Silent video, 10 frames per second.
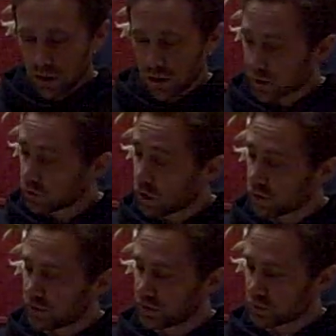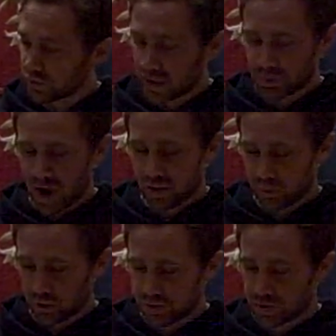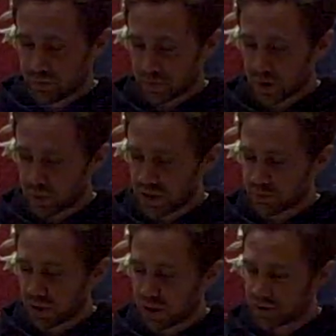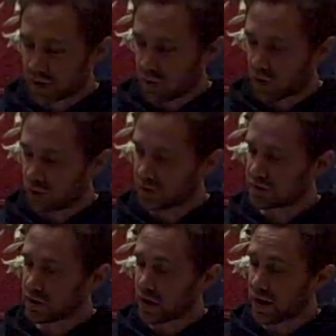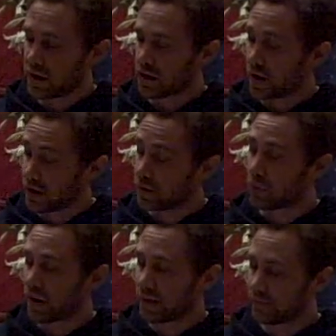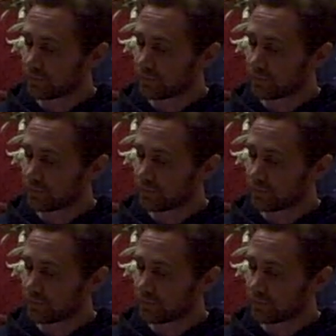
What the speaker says: Like a lot of things we read about in Buddhism, the bees' place in our world is in a way